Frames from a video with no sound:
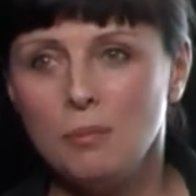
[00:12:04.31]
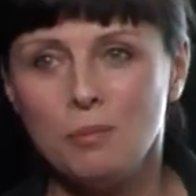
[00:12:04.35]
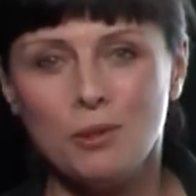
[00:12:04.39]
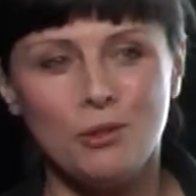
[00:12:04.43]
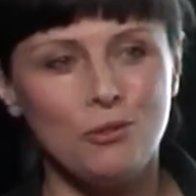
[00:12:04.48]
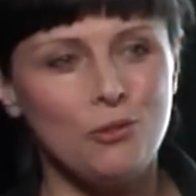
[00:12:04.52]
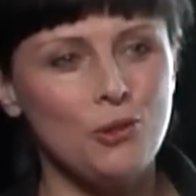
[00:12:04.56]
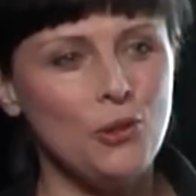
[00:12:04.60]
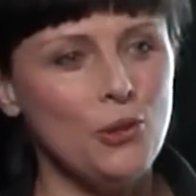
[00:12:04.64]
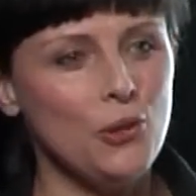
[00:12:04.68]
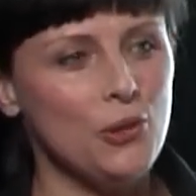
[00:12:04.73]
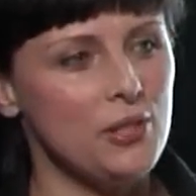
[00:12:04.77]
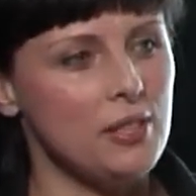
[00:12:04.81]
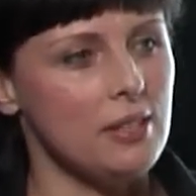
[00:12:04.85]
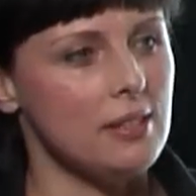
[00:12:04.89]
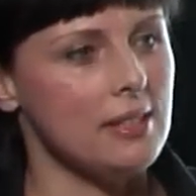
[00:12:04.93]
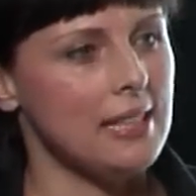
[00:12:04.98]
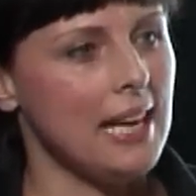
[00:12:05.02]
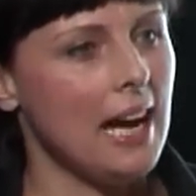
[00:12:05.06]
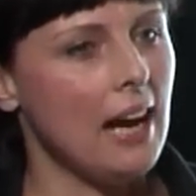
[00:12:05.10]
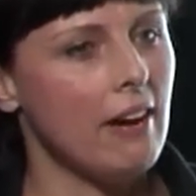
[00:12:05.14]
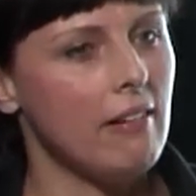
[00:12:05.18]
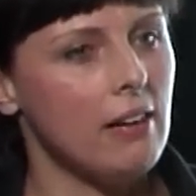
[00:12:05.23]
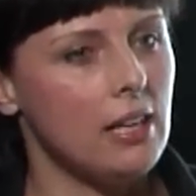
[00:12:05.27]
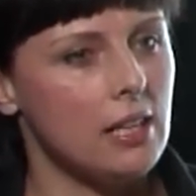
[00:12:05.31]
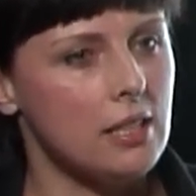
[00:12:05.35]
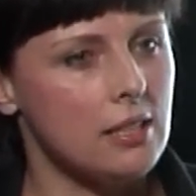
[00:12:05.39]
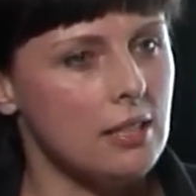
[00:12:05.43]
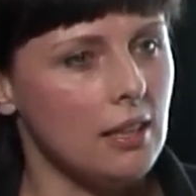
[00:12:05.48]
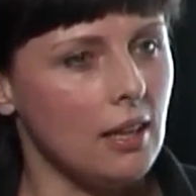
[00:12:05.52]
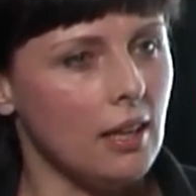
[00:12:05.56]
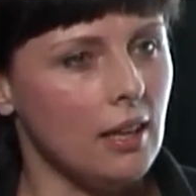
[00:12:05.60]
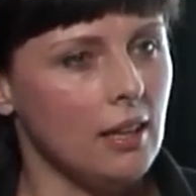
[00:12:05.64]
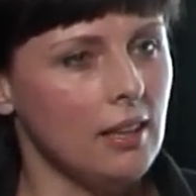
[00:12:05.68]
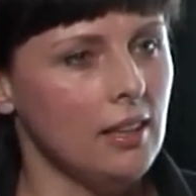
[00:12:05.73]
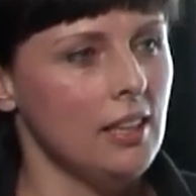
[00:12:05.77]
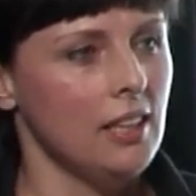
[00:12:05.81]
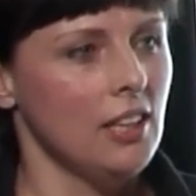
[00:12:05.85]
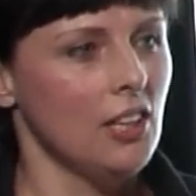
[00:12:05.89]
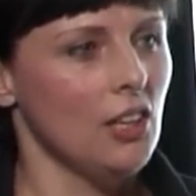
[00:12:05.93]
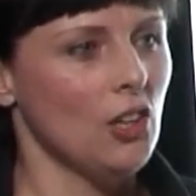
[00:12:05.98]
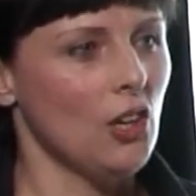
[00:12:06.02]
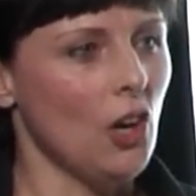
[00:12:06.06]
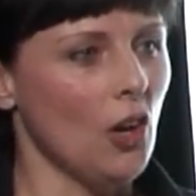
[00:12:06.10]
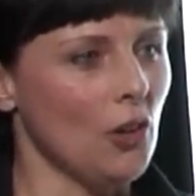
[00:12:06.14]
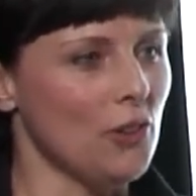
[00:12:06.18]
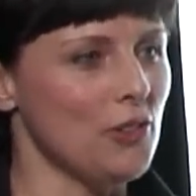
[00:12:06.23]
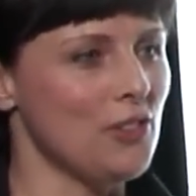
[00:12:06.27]
but of course his character
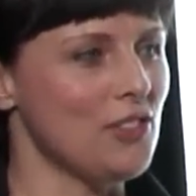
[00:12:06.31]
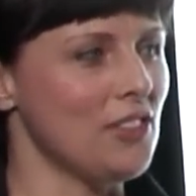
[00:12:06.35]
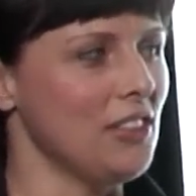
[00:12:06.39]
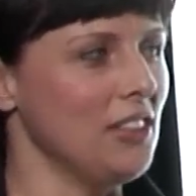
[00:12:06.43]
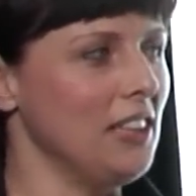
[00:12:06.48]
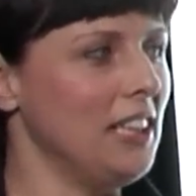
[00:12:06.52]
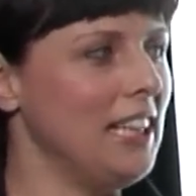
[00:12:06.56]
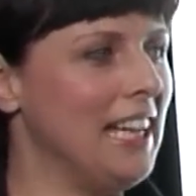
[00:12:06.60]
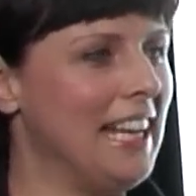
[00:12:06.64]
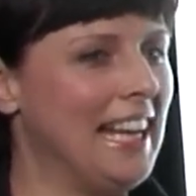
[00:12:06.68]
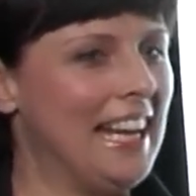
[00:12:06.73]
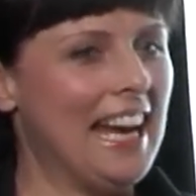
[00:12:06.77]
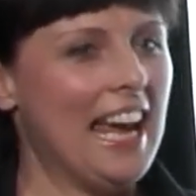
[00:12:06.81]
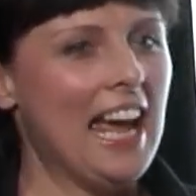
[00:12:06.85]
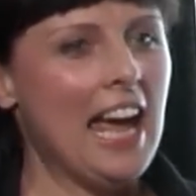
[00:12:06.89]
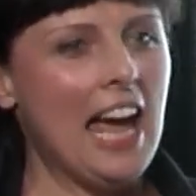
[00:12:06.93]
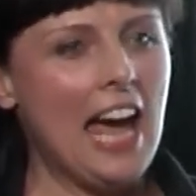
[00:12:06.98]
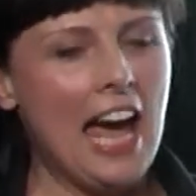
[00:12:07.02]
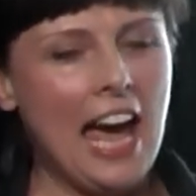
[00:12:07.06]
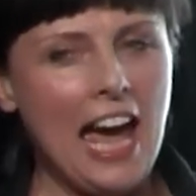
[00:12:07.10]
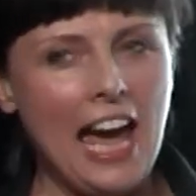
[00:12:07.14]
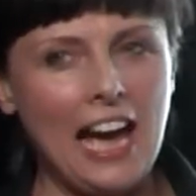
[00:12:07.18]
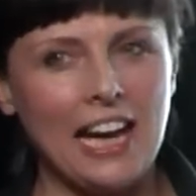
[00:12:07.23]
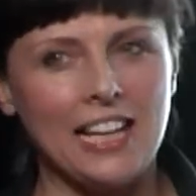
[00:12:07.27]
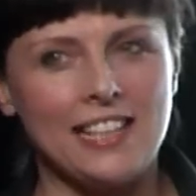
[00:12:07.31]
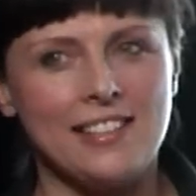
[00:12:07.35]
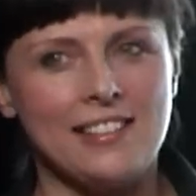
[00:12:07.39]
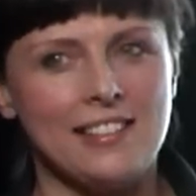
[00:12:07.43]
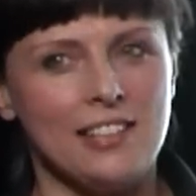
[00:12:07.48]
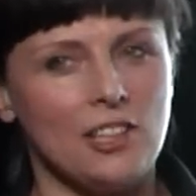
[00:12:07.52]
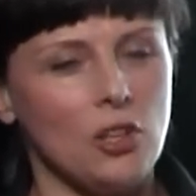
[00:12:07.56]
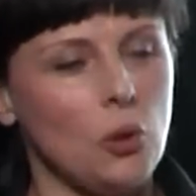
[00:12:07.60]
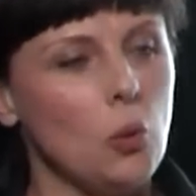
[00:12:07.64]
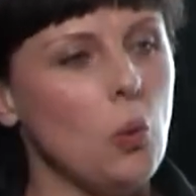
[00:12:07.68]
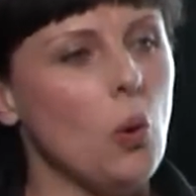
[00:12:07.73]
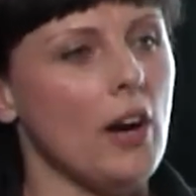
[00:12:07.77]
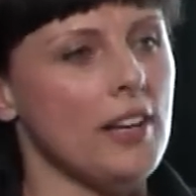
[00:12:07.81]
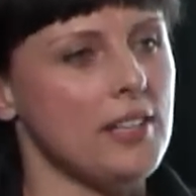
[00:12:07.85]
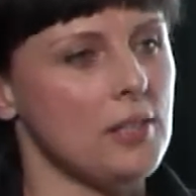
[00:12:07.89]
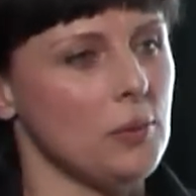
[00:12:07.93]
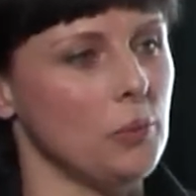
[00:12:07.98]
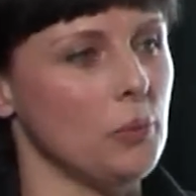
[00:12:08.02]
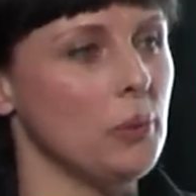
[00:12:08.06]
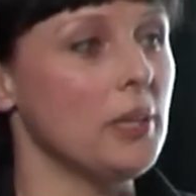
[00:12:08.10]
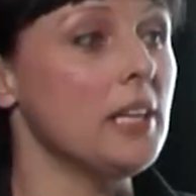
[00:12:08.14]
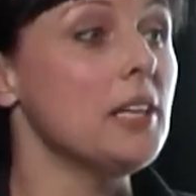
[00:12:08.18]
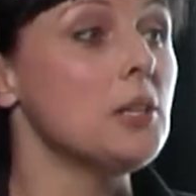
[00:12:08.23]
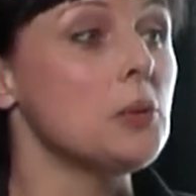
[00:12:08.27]
constantly acts in
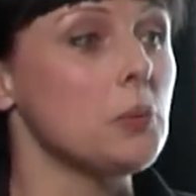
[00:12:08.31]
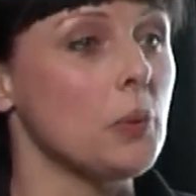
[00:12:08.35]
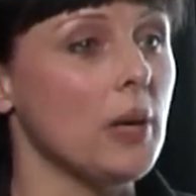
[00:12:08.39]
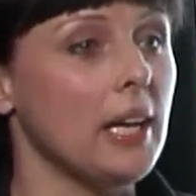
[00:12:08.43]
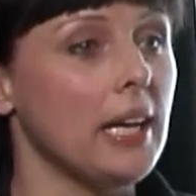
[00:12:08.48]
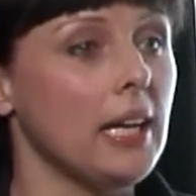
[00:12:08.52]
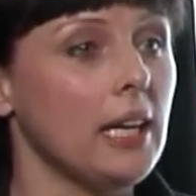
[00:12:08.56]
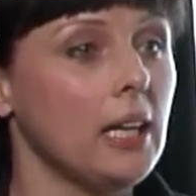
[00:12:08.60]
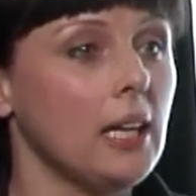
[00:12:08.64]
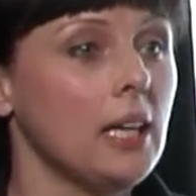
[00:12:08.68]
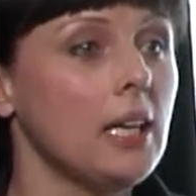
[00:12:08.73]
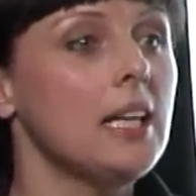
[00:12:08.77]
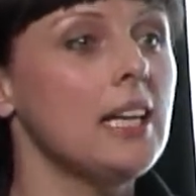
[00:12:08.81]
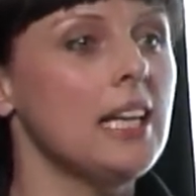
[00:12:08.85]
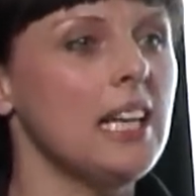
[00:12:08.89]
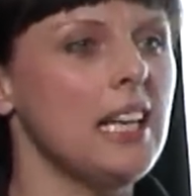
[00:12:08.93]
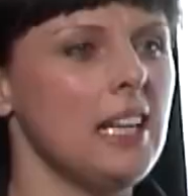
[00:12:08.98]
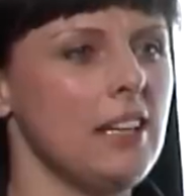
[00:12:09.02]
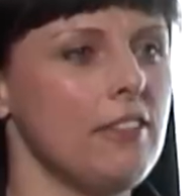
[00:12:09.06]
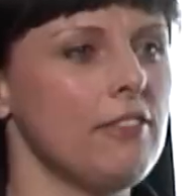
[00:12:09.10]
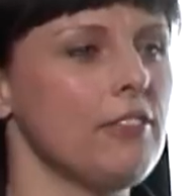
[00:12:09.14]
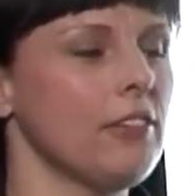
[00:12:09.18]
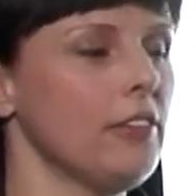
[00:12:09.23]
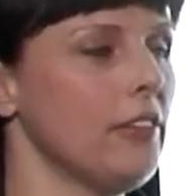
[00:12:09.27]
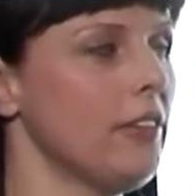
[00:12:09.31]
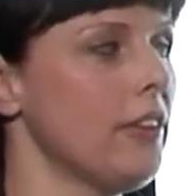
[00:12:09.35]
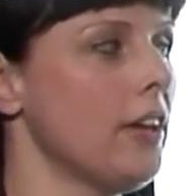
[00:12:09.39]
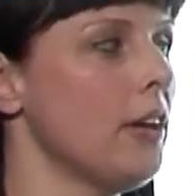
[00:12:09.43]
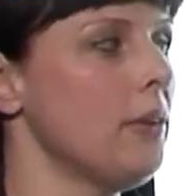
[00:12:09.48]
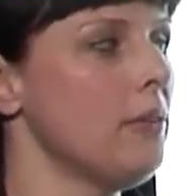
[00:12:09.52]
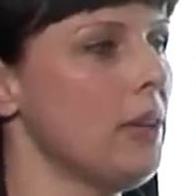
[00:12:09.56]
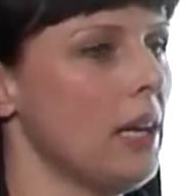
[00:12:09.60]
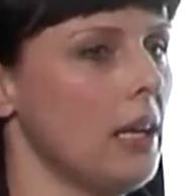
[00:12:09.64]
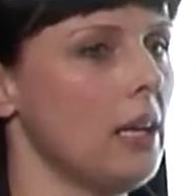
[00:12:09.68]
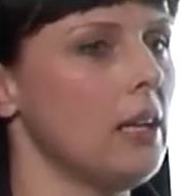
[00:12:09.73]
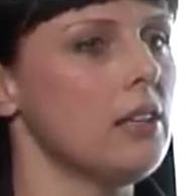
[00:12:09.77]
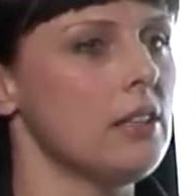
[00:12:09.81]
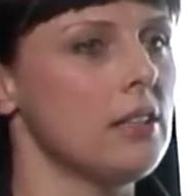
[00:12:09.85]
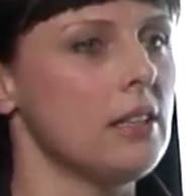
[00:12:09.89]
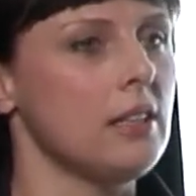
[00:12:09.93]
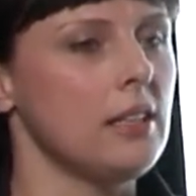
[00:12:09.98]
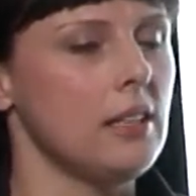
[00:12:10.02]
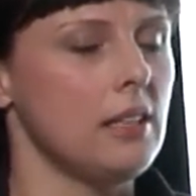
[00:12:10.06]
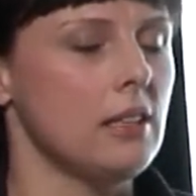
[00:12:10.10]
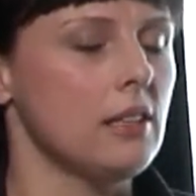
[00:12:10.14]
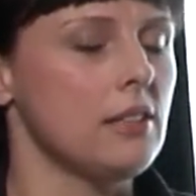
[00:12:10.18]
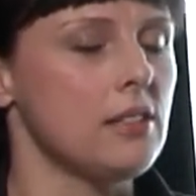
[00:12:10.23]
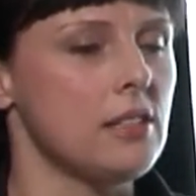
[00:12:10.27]
quite a weird way, even though
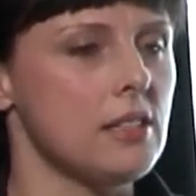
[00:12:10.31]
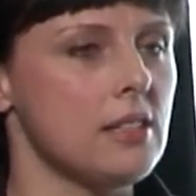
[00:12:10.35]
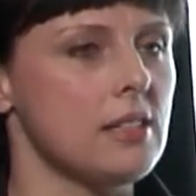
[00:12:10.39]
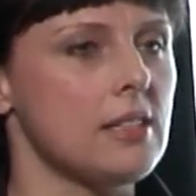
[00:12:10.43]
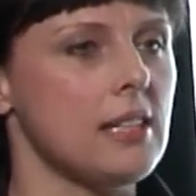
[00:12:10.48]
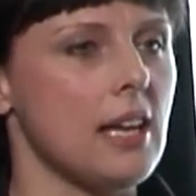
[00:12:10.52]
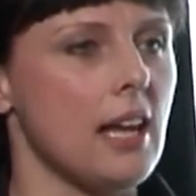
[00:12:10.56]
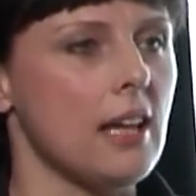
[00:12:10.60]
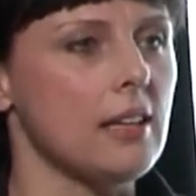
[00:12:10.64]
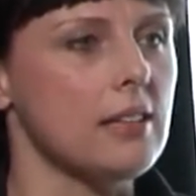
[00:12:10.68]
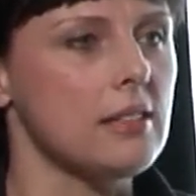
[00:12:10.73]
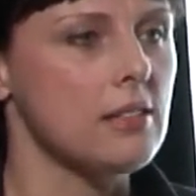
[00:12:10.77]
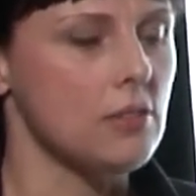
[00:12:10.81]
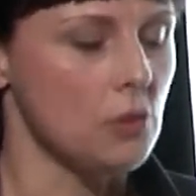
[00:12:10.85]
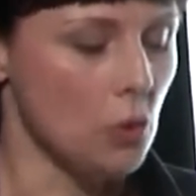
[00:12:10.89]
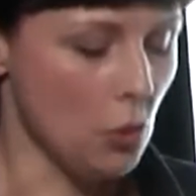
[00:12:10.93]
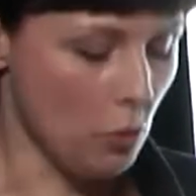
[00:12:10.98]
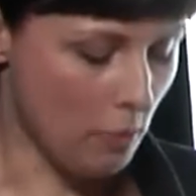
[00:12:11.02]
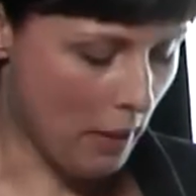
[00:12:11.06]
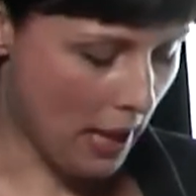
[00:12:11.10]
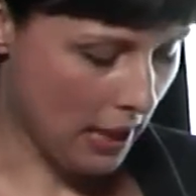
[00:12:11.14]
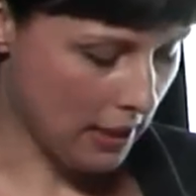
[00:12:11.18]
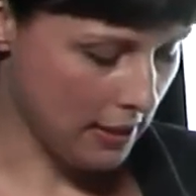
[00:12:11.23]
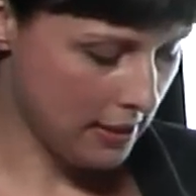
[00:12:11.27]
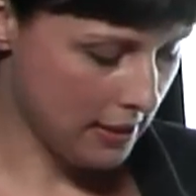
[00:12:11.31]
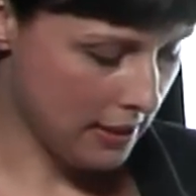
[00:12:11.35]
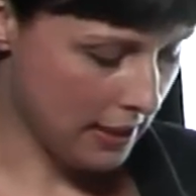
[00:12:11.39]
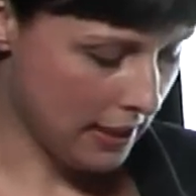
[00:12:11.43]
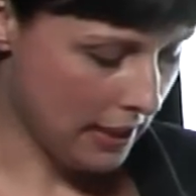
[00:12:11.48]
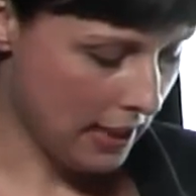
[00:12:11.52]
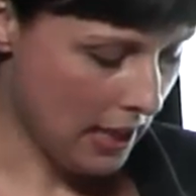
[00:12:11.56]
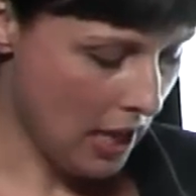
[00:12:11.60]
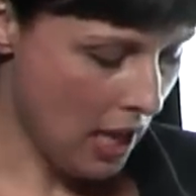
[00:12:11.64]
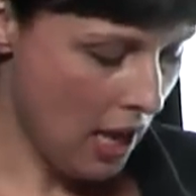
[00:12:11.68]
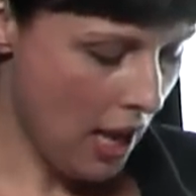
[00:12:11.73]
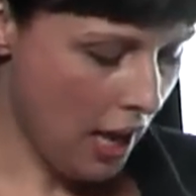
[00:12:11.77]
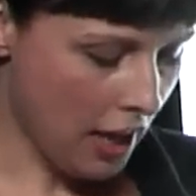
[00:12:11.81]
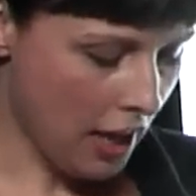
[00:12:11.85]
he understands normality.